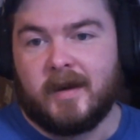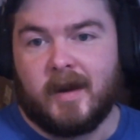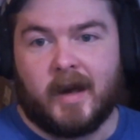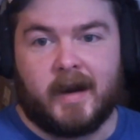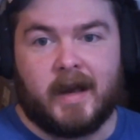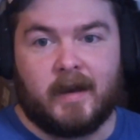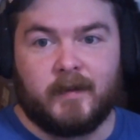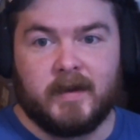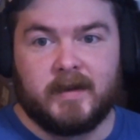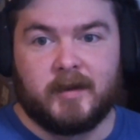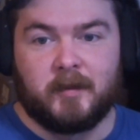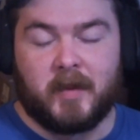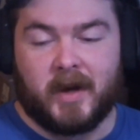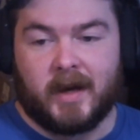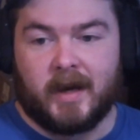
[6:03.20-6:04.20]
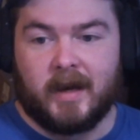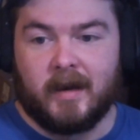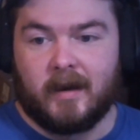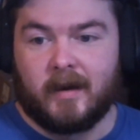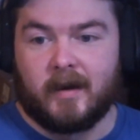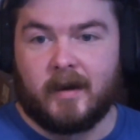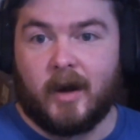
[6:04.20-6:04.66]
not having to
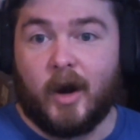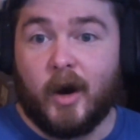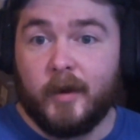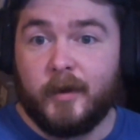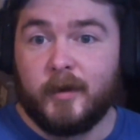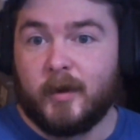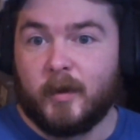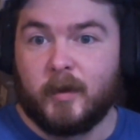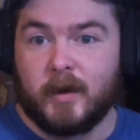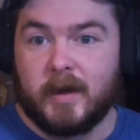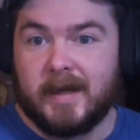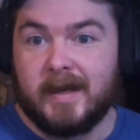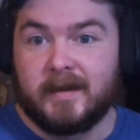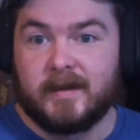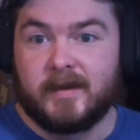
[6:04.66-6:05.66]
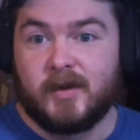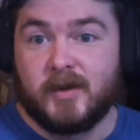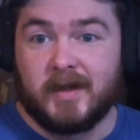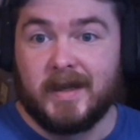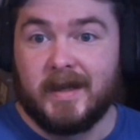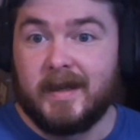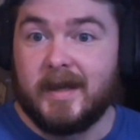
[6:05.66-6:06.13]
buy other kits
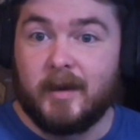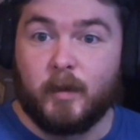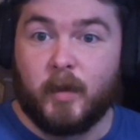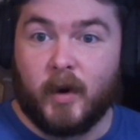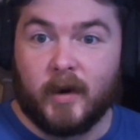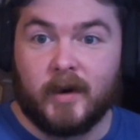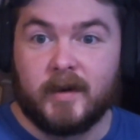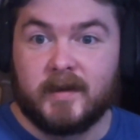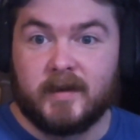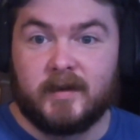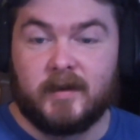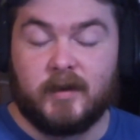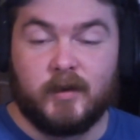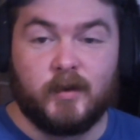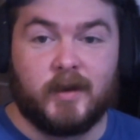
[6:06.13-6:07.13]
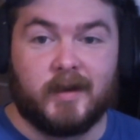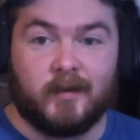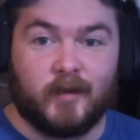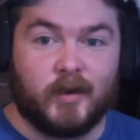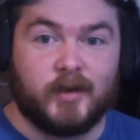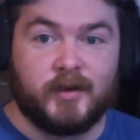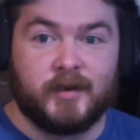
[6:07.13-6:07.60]
just to get parts to do
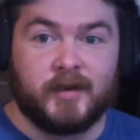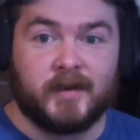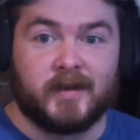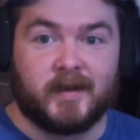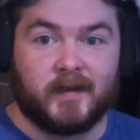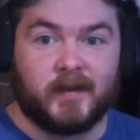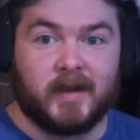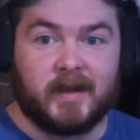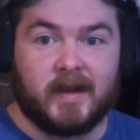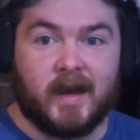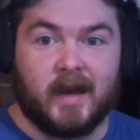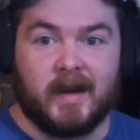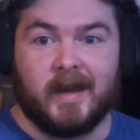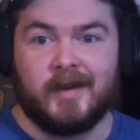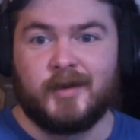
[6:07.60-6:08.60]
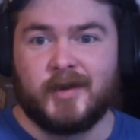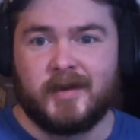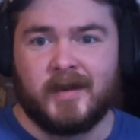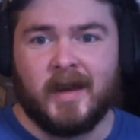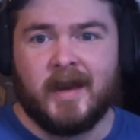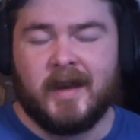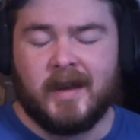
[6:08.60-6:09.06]
conversions and stuff like that, and
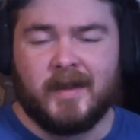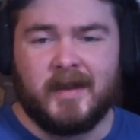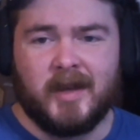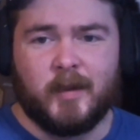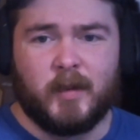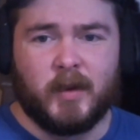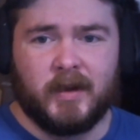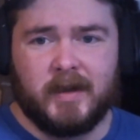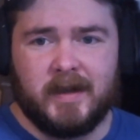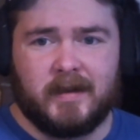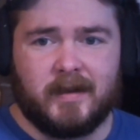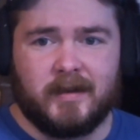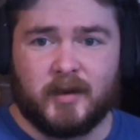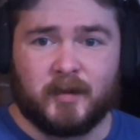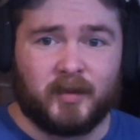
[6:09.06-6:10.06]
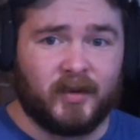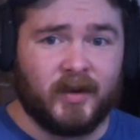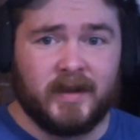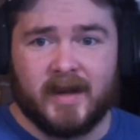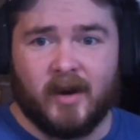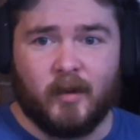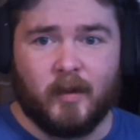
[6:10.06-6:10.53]
just the ability to just
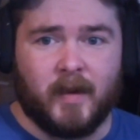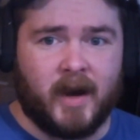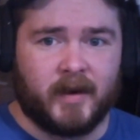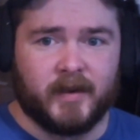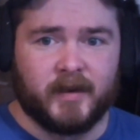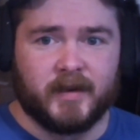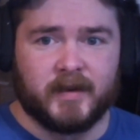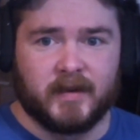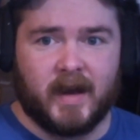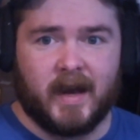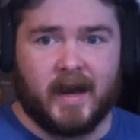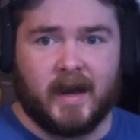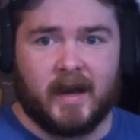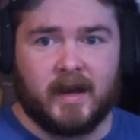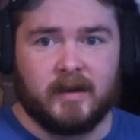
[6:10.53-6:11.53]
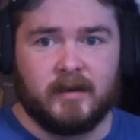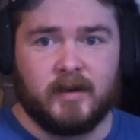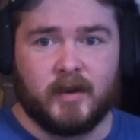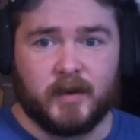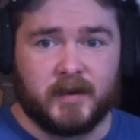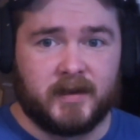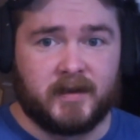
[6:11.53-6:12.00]
print out models at, you
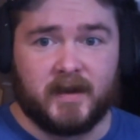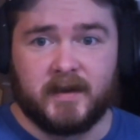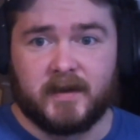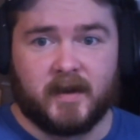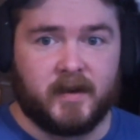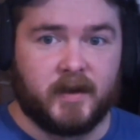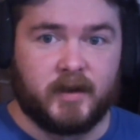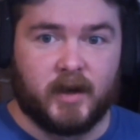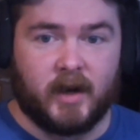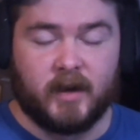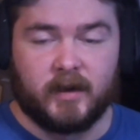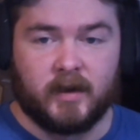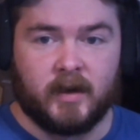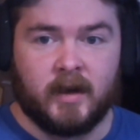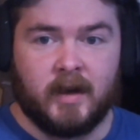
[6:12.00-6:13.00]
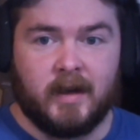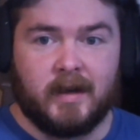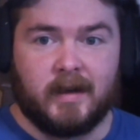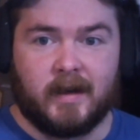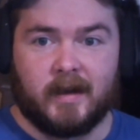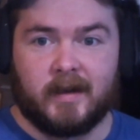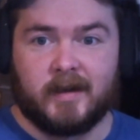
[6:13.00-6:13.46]
know, cents on the dollar
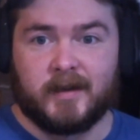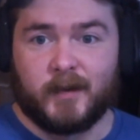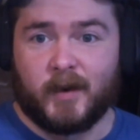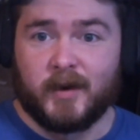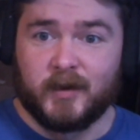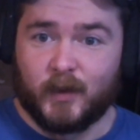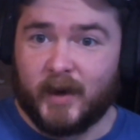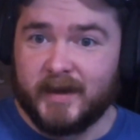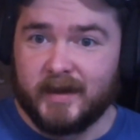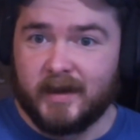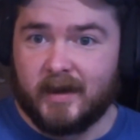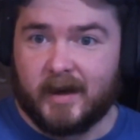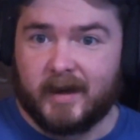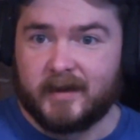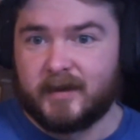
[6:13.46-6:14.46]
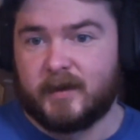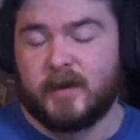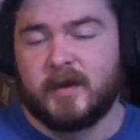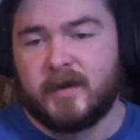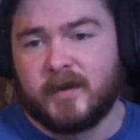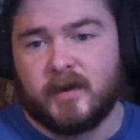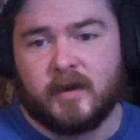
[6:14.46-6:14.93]
as far as resin costs are
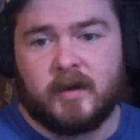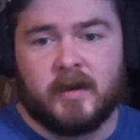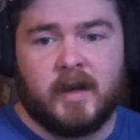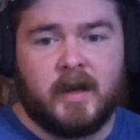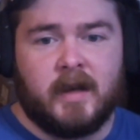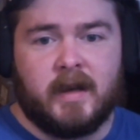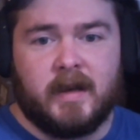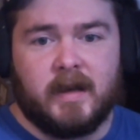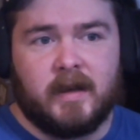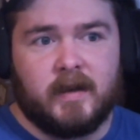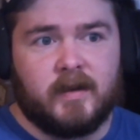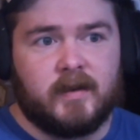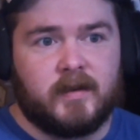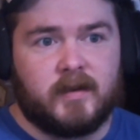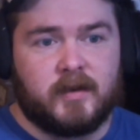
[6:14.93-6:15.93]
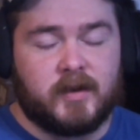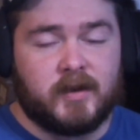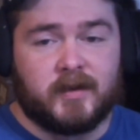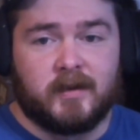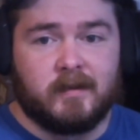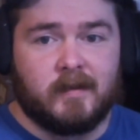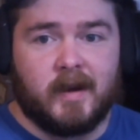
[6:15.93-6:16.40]
concerned is
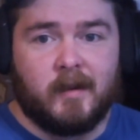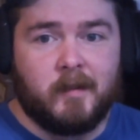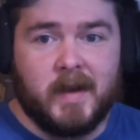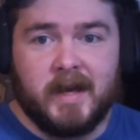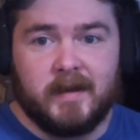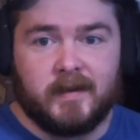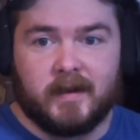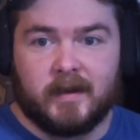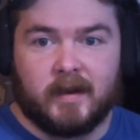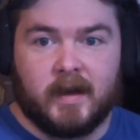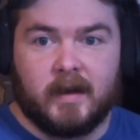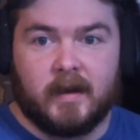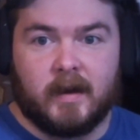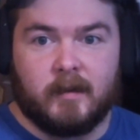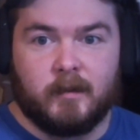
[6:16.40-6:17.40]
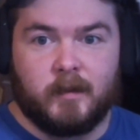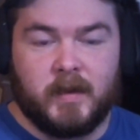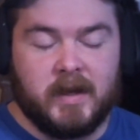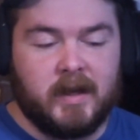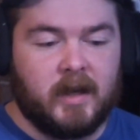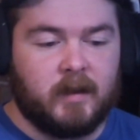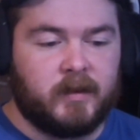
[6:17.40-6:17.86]
just amazing. Like
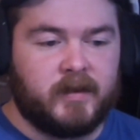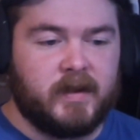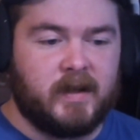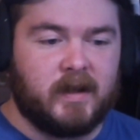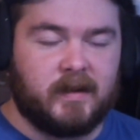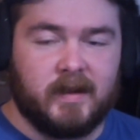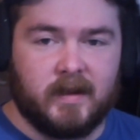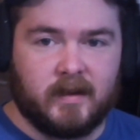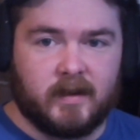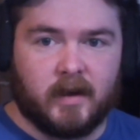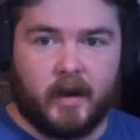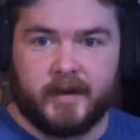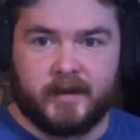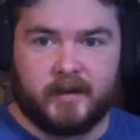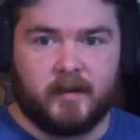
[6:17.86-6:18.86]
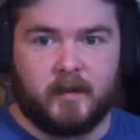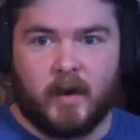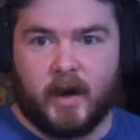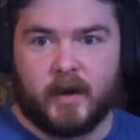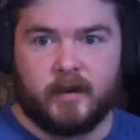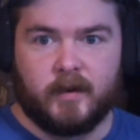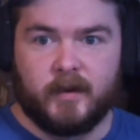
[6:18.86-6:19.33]
being able to get these custom
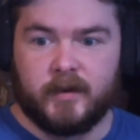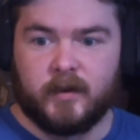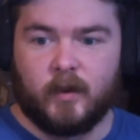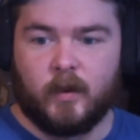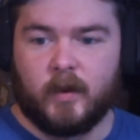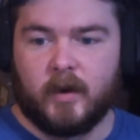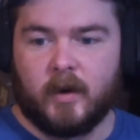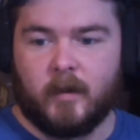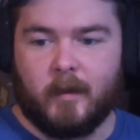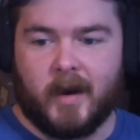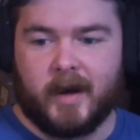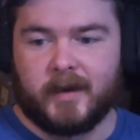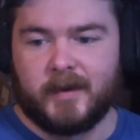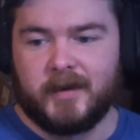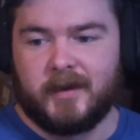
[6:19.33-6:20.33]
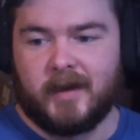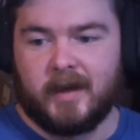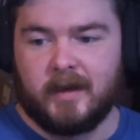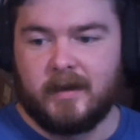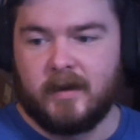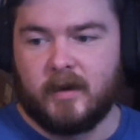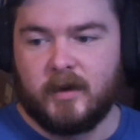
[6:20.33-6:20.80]
models or models
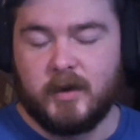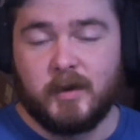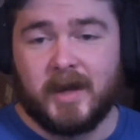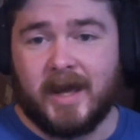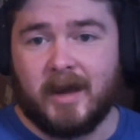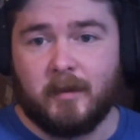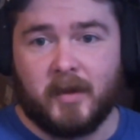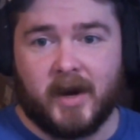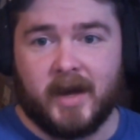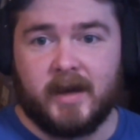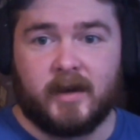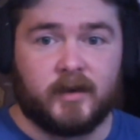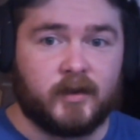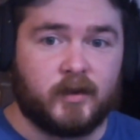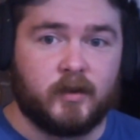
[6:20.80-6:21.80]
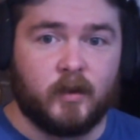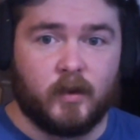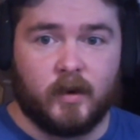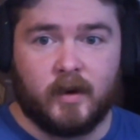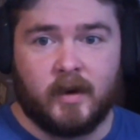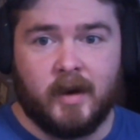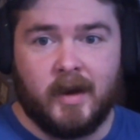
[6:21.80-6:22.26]
that, you know, you can't buy in a
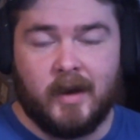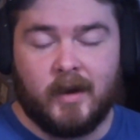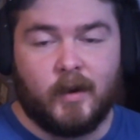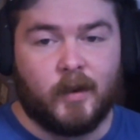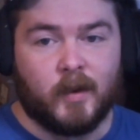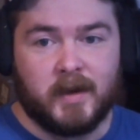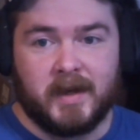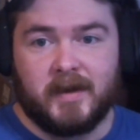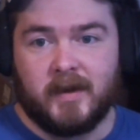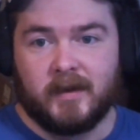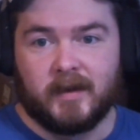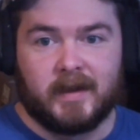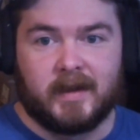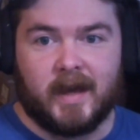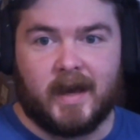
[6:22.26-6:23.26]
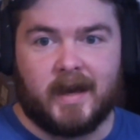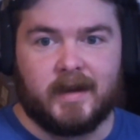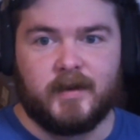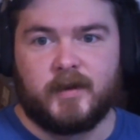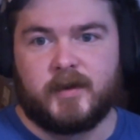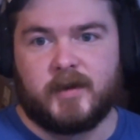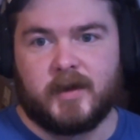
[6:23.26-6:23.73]
store or anything like that
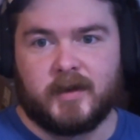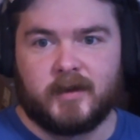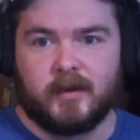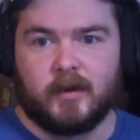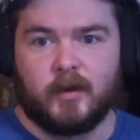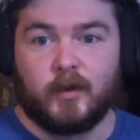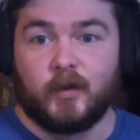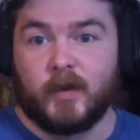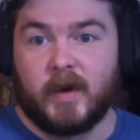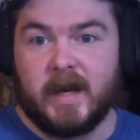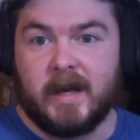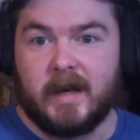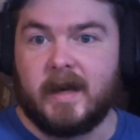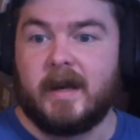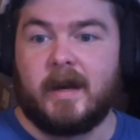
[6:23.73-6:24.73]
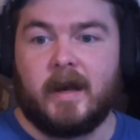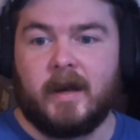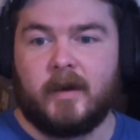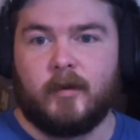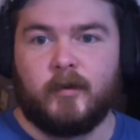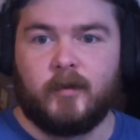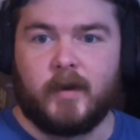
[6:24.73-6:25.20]
is just great, and I
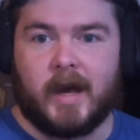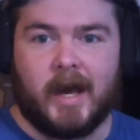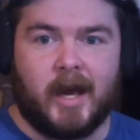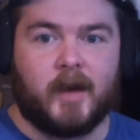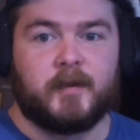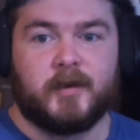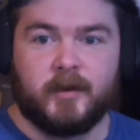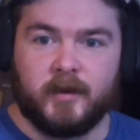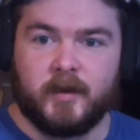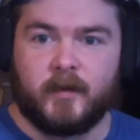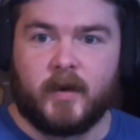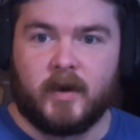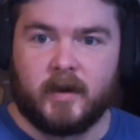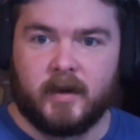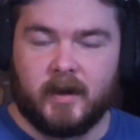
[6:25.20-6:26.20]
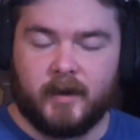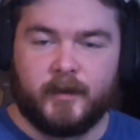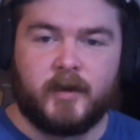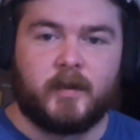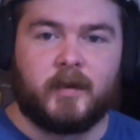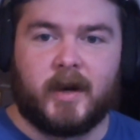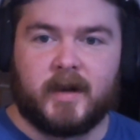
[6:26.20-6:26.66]
have absolutely fallen in love
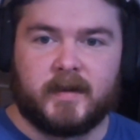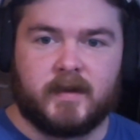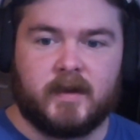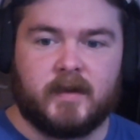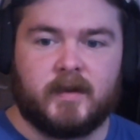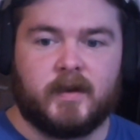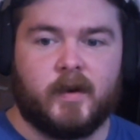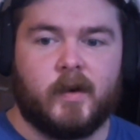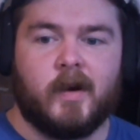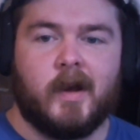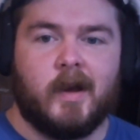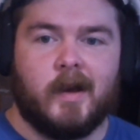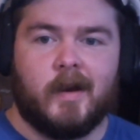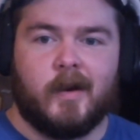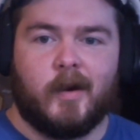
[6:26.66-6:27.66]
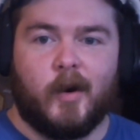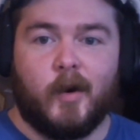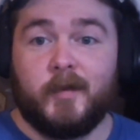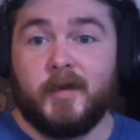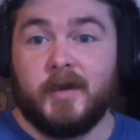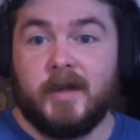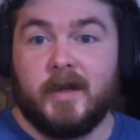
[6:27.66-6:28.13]
with the process. So
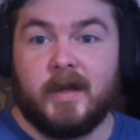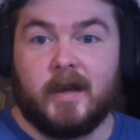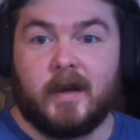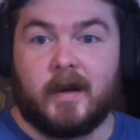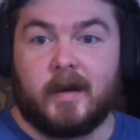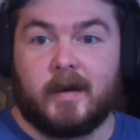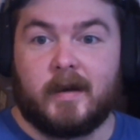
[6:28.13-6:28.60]
hopefully